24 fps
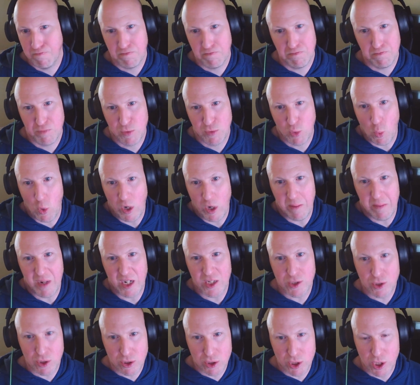20
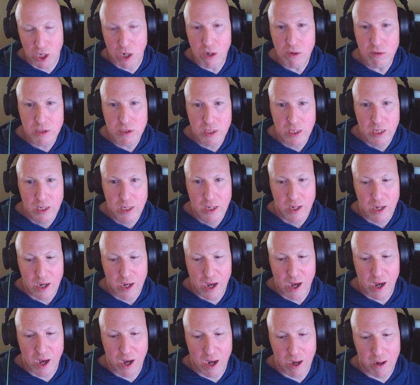minutes or so.
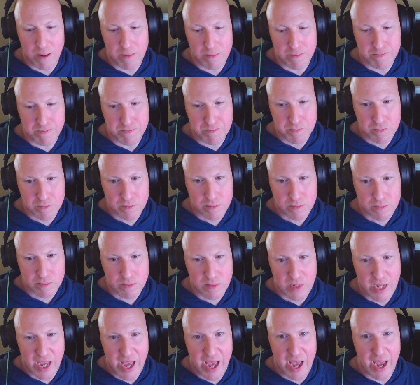
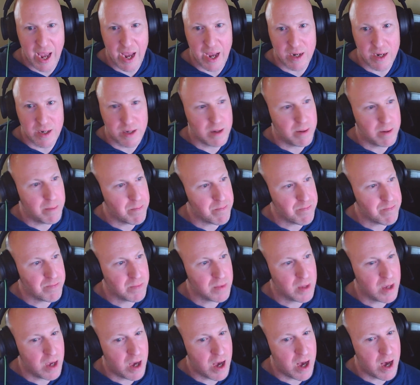And
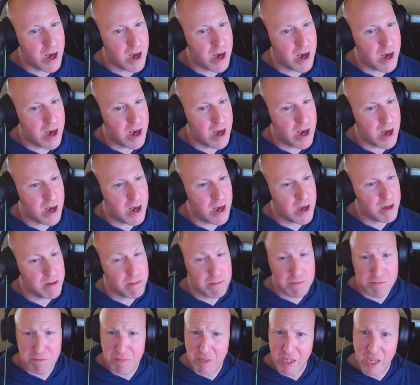
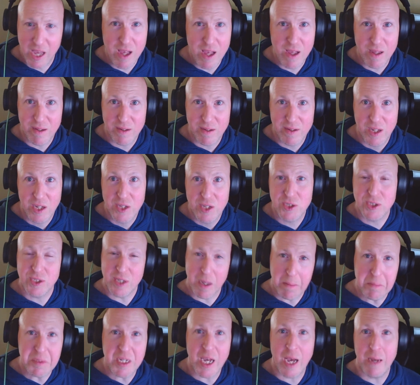yeah,
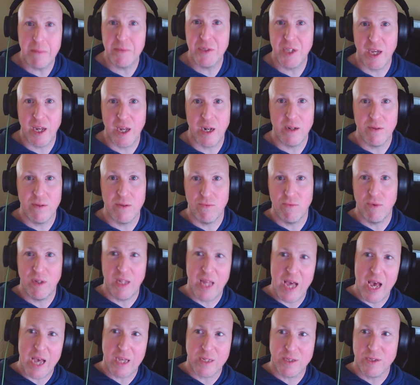sometimes you got to
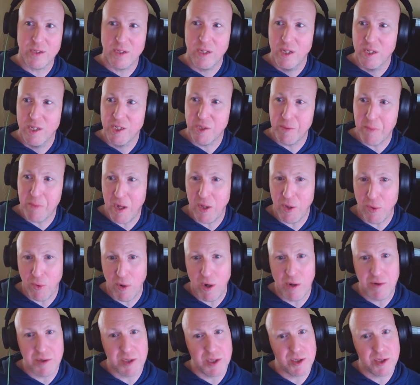relax, smell the
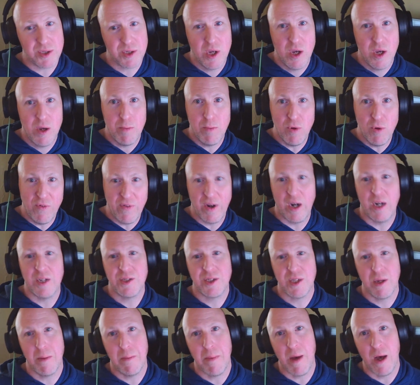roses, move on to
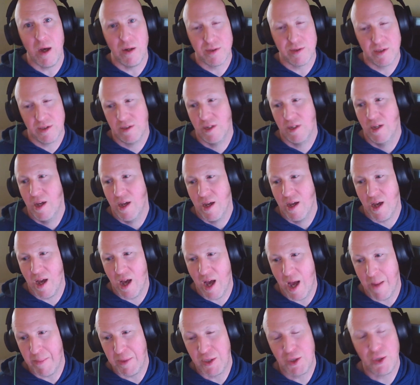something else.
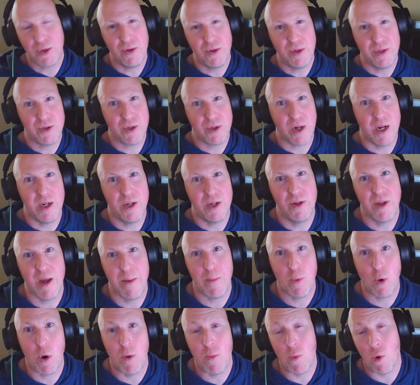I've been trying to do that
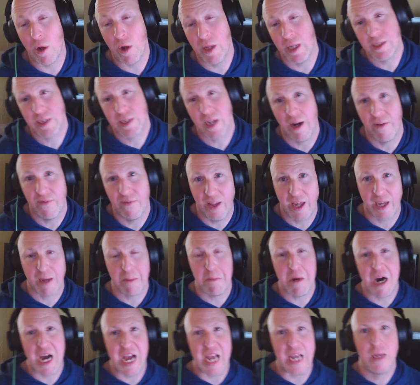more and more. That's kind of like
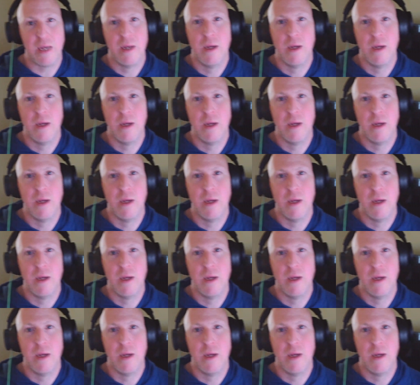my